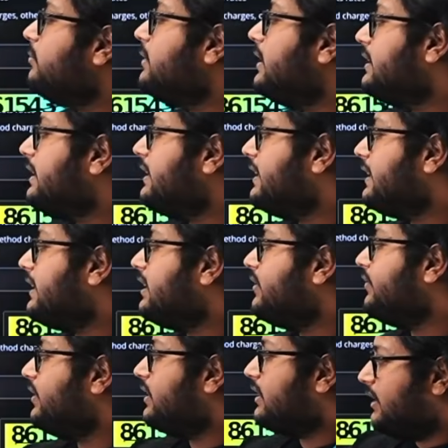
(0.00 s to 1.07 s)
that the data
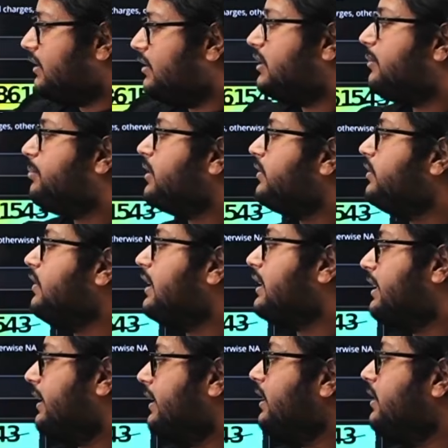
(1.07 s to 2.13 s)
reflecting in the preview are
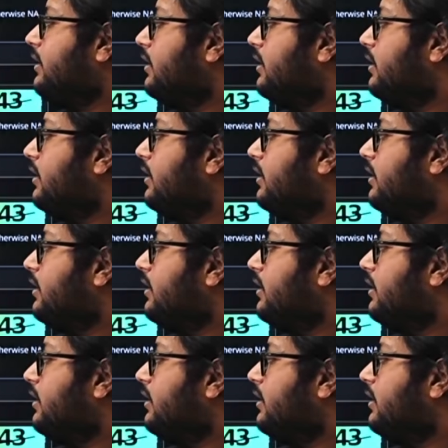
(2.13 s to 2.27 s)
correct.